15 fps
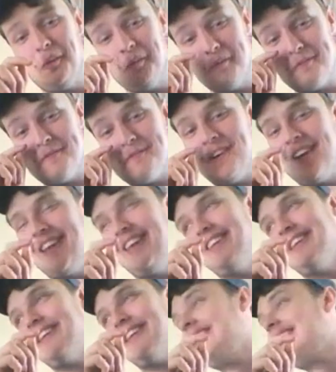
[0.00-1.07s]
And they are
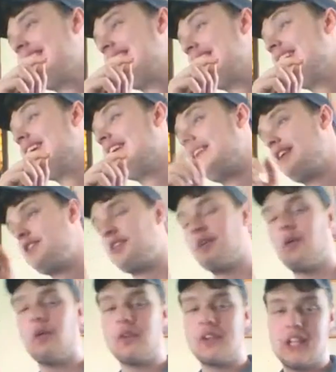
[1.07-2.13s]
so funny, though.
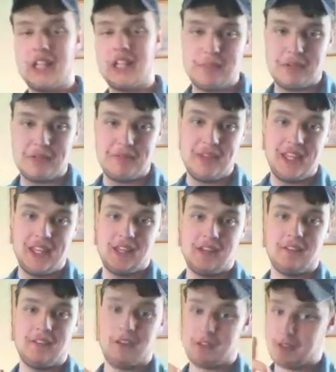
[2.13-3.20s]
There's an old
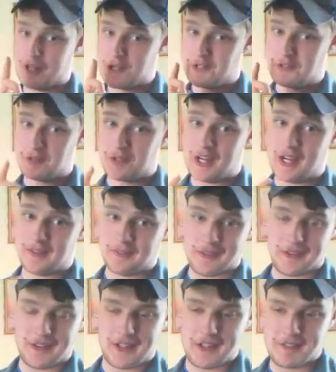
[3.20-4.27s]
clip of me on
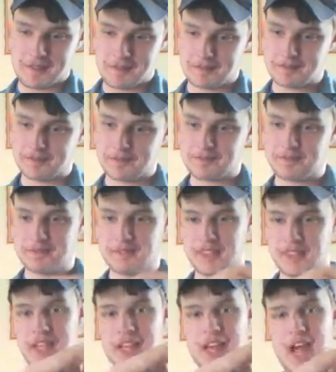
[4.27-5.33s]
Codger's riding rod.
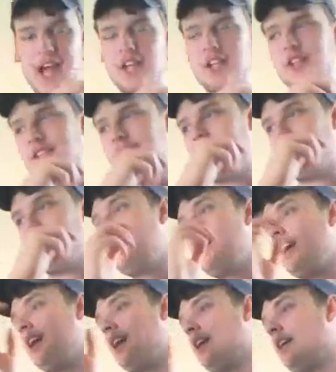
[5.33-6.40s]
Actually,
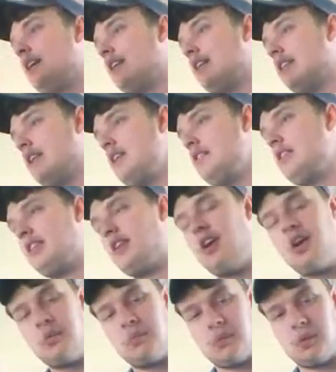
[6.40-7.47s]
this
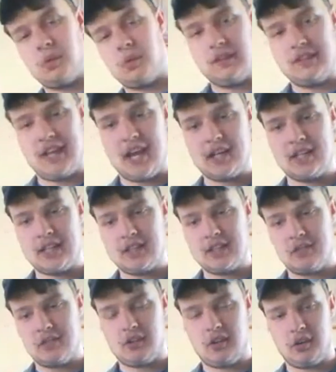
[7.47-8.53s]
lawnmower, Dad got
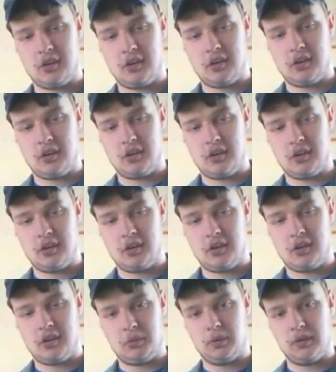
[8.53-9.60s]
this lawnmower, this riding
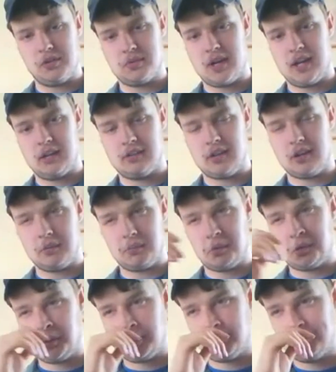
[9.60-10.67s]
lawnmower.
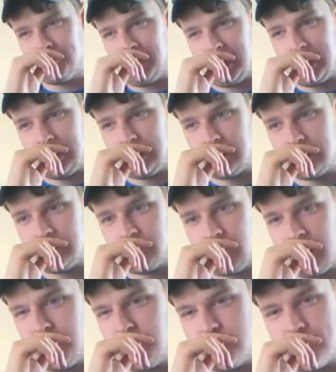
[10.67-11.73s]
Like, I was
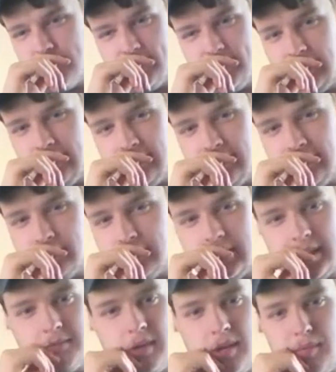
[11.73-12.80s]
just little,
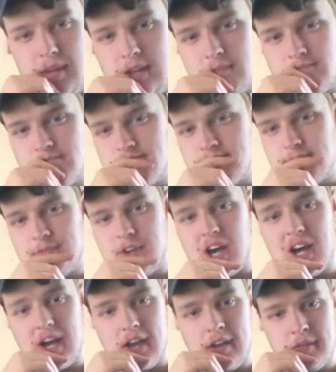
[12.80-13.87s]
like maybe
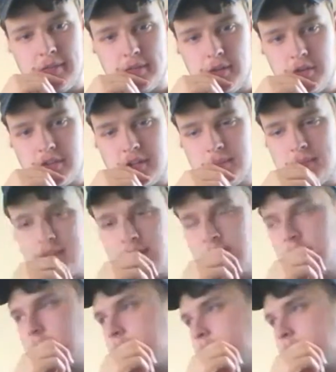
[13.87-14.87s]
5 or something.